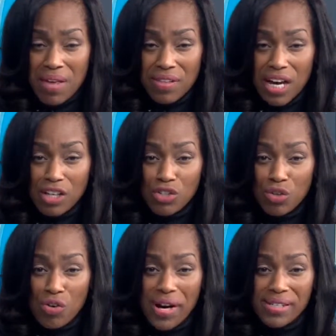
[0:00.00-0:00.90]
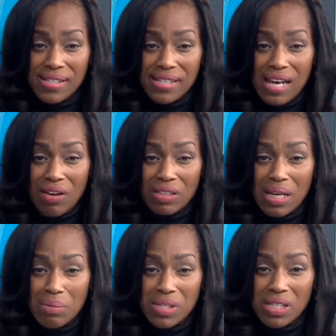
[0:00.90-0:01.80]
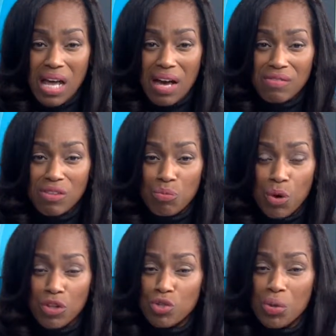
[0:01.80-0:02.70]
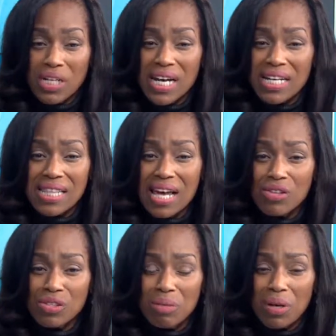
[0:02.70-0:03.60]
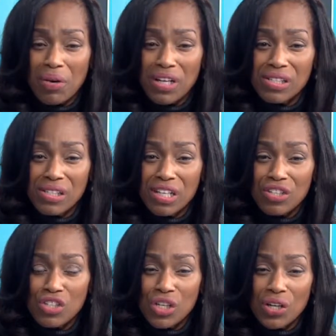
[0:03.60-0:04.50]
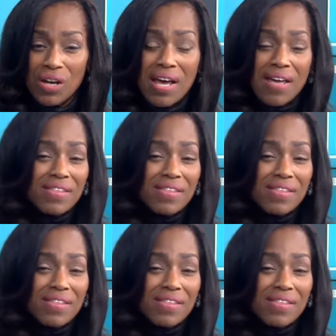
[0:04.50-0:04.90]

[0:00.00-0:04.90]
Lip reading: The national crisis now claims the lives of more than 28,000 Americans each year.